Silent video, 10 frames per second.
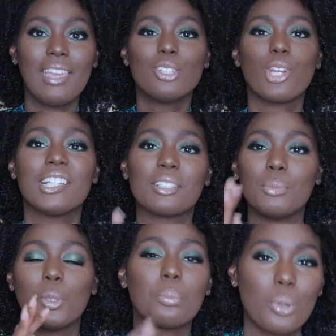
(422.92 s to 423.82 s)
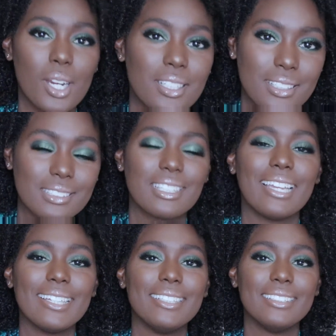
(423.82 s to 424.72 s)
Try some new products
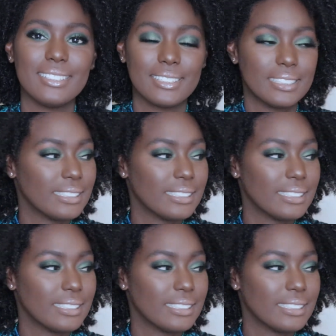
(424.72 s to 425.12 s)
and